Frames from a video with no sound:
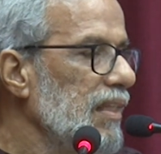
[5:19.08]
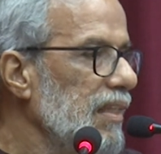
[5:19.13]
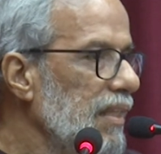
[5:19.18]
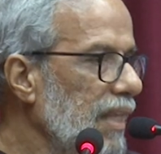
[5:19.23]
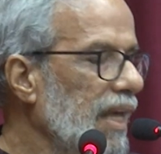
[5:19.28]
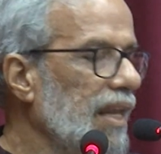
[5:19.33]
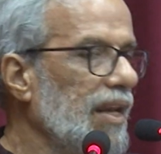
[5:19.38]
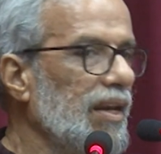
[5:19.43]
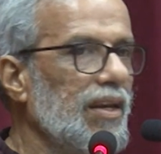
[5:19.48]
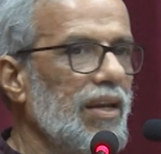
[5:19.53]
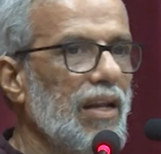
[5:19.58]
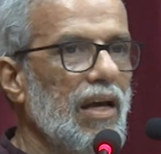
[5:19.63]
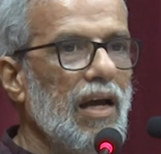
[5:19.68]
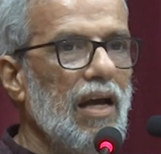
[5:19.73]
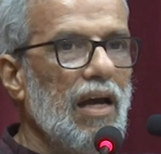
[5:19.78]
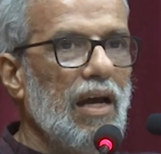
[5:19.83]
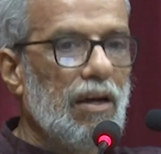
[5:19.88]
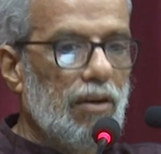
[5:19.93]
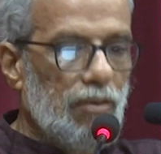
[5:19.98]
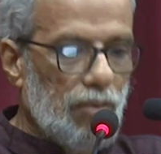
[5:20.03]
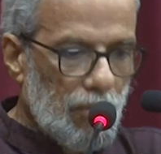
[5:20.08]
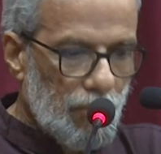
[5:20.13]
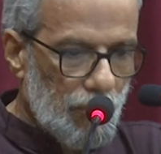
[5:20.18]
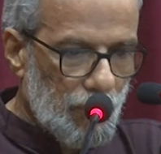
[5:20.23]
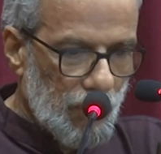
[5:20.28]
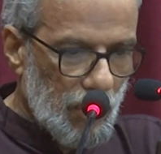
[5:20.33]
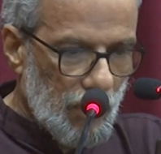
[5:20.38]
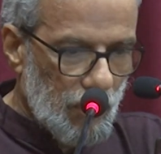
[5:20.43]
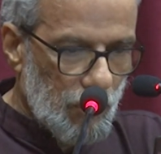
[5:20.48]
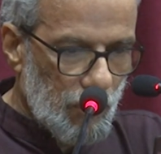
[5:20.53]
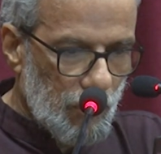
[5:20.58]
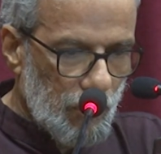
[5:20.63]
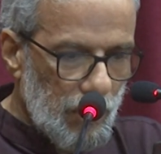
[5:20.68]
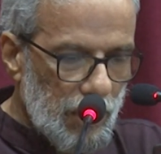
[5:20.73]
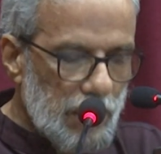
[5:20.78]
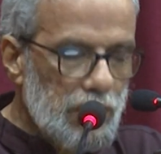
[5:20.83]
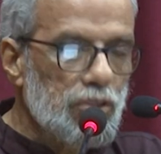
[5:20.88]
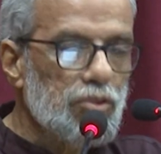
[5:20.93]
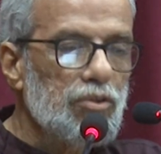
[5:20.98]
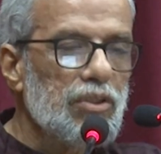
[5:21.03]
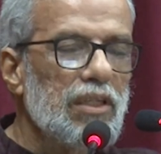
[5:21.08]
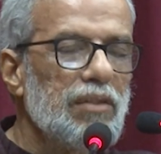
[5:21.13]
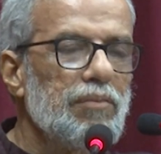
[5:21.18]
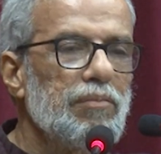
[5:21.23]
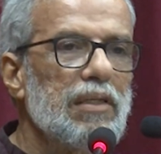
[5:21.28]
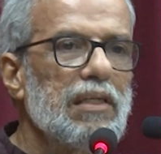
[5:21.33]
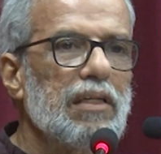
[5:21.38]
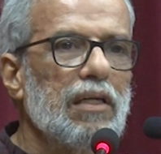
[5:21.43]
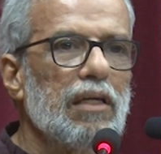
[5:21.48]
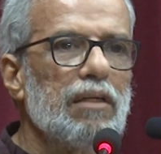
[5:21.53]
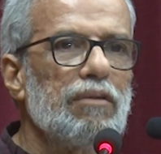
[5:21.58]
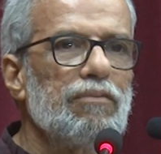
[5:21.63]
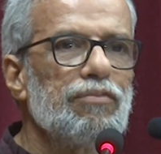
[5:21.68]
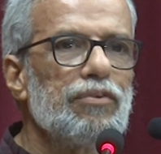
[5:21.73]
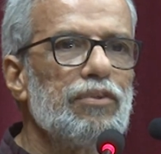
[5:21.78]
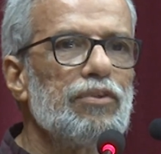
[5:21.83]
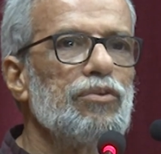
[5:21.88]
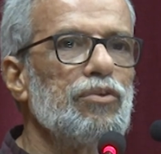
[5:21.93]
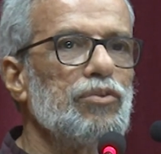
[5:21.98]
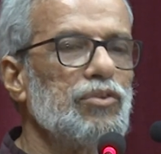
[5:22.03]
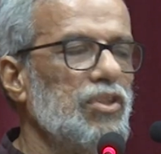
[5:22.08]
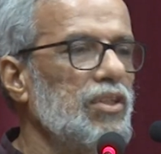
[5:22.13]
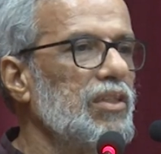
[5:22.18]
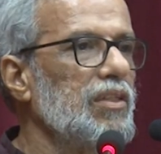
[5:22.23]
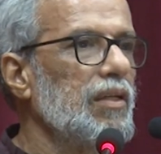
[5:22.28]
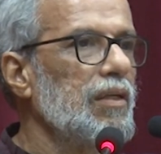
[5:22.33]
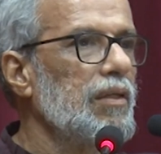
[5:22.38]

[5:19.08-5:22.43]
Then we shouldn't be confused